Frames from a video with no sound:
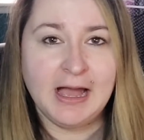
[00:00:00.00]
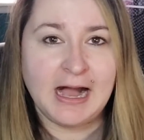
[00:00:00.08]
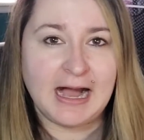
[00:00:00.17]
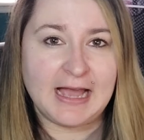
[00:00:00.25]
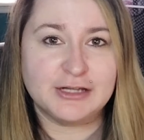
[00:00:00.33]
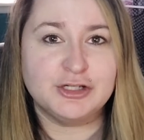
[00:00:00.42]

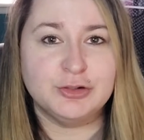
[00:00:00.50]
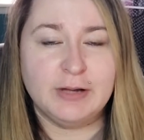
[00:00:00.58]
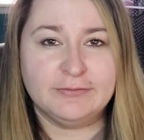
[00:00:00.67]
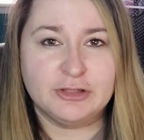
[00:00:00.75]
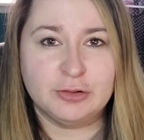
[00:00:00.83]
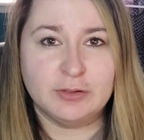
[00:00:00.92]
I do
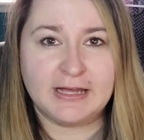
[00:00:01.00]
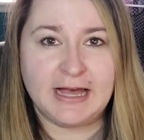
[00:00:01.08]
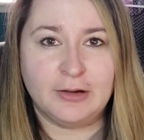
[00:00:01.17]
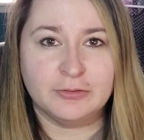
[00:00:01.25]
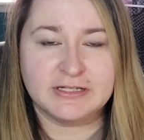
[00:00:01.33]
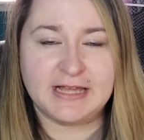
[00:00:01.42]
have two
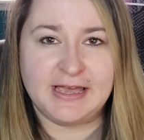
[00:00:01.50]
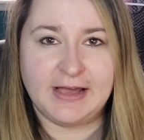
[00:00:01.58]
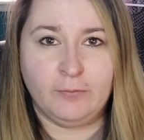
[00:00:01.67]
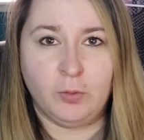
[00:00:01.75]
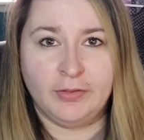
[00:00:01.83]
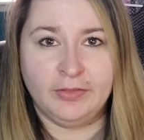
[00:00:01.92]
accounts. I
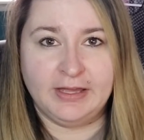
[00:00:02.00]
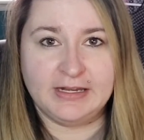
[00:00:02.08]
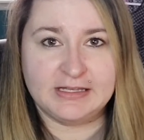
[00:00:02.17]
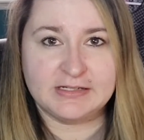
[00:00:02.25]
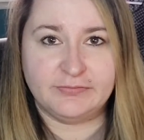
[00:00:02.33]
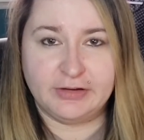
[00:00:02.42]
have one that
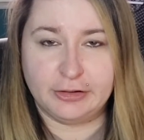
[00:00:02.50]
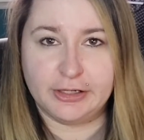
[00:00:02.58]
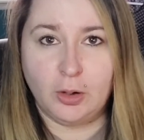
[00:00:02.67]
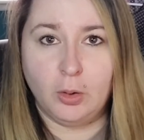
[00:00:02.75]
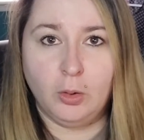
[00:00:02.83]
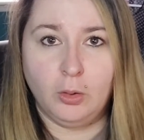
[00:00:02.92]
is very
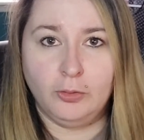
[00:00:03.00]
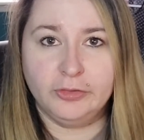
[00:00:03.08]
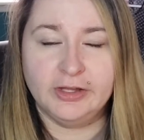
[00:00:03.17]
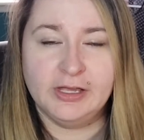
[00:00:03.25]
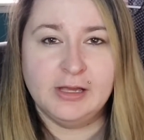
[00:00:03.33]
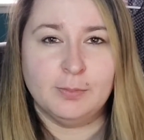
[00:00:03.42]
old,
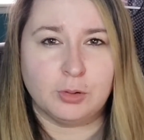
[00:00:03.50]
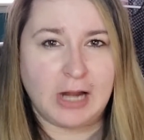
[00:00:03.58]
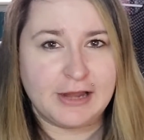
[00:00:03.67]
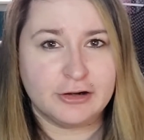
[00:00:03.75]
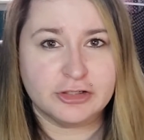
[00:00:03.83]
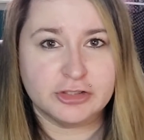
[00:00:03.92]

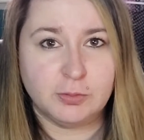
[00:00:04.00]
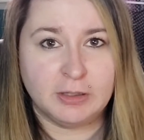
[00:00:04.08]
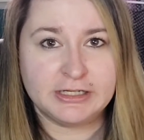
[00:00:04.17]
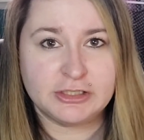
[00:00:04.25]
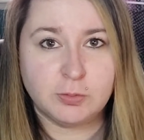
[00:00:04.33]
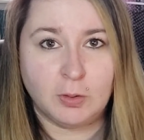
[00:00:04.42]
prior to
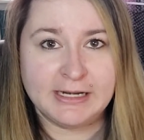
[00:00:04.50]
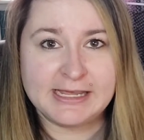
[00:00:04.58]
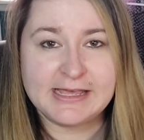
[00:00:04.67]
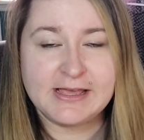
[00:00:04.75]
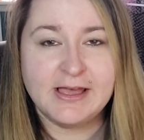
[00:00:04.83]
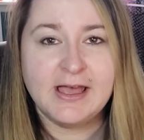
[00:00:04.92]

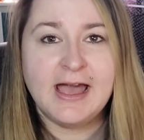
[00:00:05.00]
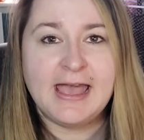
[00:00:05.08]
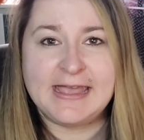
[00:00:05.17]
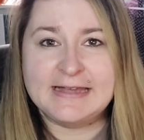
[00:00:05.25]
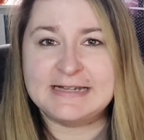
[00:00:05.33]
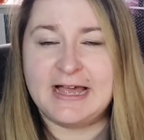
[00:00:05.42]
2020.
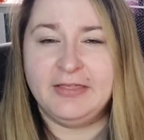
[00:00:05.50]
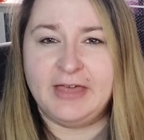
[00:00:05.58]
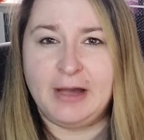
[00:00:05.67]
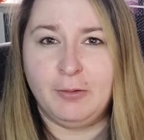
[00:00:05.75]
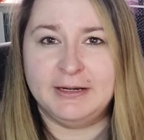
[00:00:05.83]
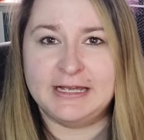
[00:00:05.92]
And on
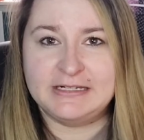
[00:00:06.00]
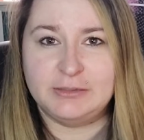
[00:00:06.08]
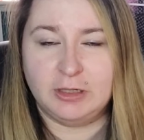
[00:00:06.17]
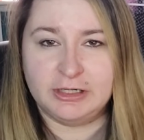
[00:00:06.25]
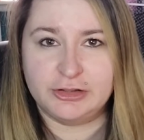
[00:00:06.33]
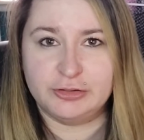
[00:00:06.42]
that one, I did
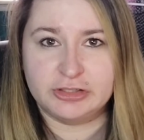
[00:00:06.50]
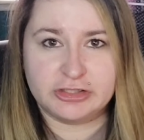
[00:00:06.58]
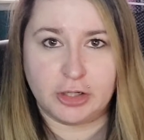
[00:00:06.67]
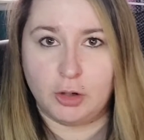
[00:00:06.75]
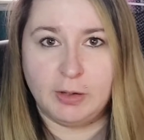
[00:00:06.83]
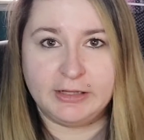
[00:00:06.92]
want to do just
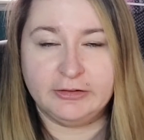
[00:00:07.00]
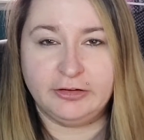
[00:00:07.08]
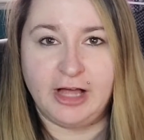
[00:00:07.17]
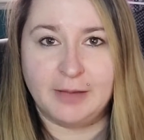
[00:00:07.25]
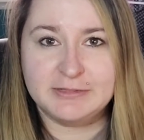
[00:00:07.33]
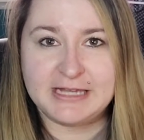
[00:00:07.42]
a quick little
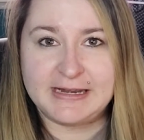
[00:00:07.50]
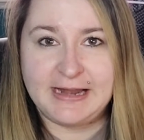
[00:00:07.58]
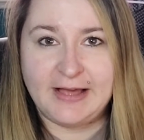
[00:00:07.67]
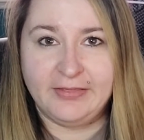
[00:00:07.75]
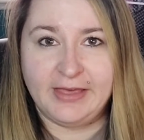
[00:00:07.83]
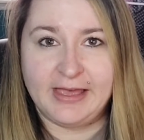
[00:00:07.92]
update
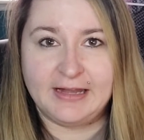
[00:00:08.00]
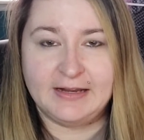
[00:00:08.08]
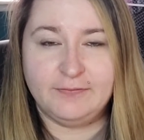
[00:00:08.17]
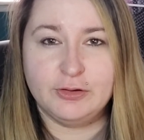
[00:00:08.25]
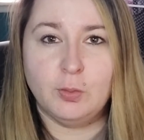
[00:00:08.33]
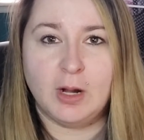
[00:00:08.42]
on that. If
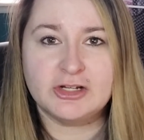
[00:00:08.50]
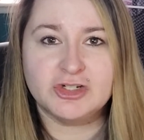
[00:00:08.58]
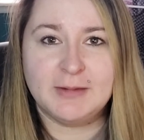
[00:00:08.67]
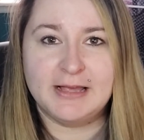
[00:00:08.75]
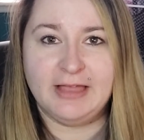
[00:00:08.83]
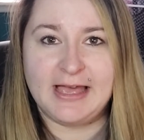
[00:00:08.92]
you watched
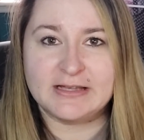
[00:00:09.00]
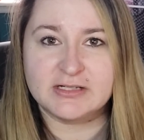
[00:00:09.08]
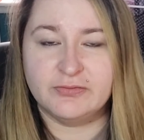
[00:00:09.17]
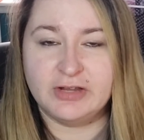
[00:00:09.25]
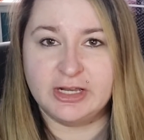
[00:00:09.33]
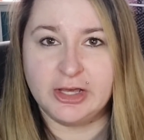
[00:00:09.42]
my last
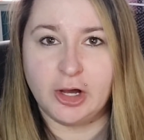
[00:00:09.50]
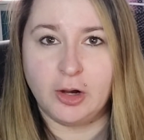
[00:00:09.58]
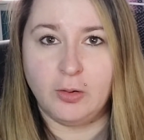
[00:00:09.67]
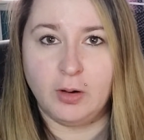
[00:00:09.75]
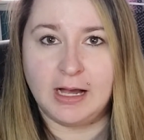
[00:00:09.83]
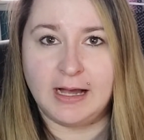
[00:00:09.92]

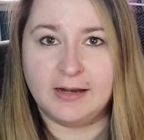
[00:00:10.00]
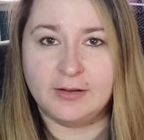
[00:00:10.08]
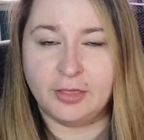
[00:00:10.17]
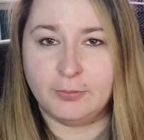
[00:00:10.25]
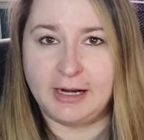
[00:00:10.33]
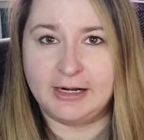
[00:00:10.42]
video on
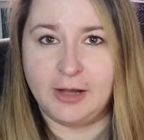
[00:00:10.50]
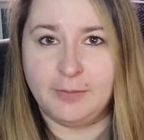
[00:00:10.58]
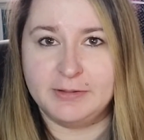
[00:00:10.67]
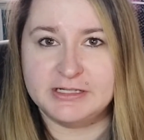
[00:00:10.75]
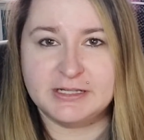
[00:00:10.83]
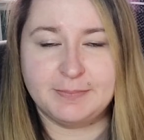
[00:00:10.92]
ThredUp,
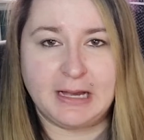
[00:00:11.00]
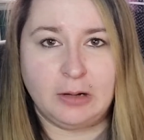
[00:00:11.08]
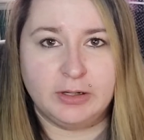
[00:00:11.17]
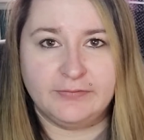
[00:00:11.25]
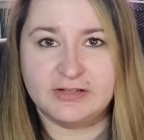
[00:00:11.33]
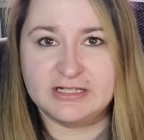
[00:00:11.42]
it's about
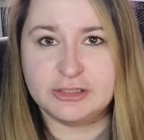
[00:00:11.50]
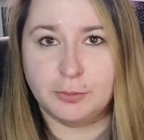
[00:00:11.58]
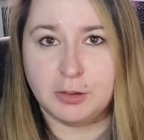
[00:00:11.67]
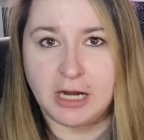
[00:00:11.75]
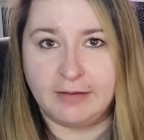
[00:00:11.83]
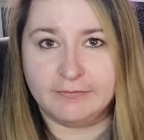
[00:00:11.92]
if it's still
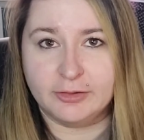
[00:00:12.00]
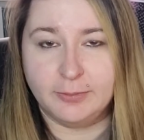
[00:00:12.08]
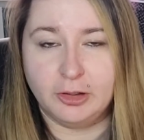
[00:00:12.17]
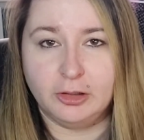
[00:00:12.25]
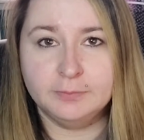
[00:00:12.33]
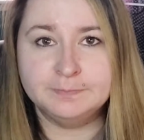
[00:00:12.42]

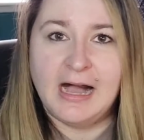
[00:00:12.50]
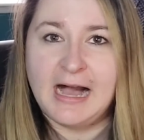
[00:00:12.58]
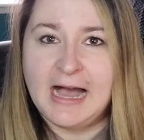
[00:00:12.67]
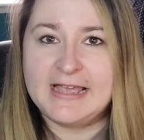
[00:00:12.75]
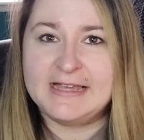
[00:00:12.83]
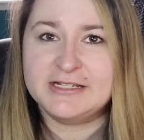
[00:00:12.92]
profitable.
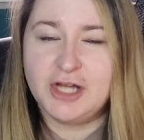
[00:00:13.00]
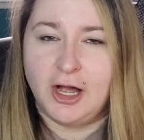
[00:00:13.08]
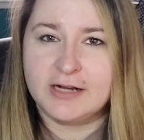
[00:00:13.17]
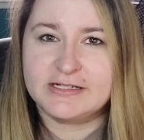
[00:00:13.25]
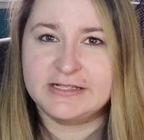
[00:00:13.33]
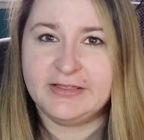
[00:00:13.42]
I had
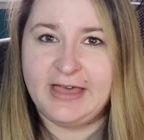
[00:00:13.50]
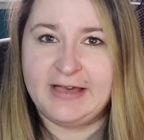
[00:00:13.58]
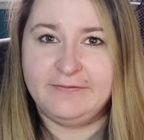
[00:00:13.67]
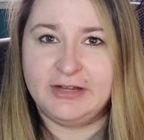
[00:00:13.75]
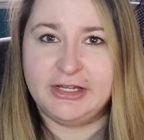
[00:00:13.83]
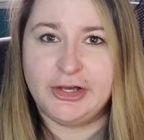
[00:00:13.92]
talked in that
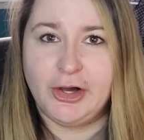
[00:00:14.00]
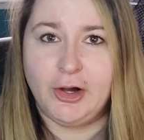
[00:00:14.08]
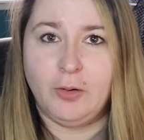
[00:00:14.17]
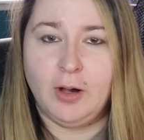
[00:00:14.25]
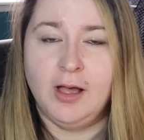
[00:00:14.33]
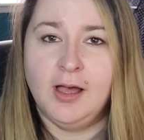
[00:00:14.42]
video